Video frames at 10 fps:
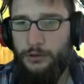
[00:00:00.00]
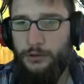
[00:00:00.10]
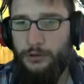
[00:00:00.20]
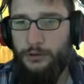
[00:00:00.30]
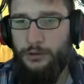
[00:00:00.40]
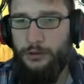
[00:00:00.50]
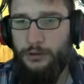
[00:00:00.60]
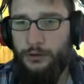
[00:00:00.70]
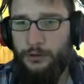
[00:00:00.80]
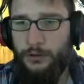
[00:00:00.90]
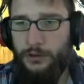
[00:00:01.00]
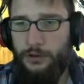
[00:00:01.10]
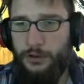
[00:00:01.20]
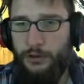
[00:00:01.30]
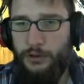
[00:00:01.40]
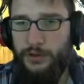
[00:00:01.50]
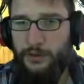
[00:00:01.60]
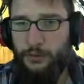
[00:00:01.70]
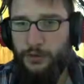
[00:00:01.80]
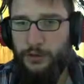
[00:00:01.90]
And down here is the
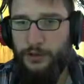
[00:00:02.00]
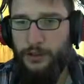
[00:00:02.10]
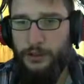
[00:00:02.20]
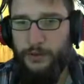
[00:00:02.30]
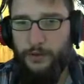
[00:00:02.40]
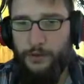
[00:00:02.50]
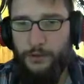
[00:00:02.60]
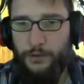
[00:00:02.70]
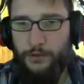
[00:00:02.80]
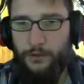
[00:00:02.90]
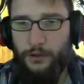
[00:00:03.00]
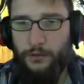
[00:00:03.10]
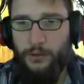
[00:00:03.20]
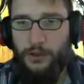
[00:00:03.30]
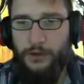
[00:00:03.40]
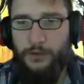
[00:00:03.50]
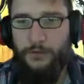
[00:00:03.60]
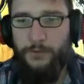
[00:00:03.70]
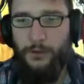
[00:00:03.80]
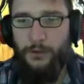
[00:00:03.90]
river, yes. So now we just
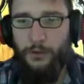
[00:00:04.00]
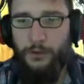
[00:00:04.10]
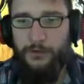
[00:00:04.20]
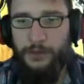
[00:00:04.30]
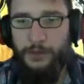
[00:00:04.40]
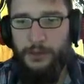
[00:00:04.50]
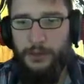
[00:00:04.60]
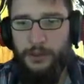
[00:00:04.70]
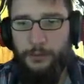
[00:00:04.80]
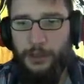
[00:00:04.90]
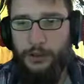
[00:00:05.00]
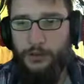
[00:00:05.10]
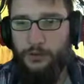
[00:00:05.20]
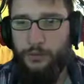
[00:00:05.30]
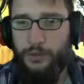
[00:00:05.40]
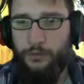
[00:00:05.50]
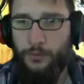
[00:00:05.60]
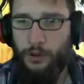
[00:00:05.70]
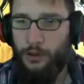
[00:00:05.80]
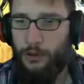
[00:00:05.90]
follow the river back to
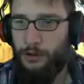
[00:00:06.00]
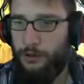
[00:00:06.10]
Balmora.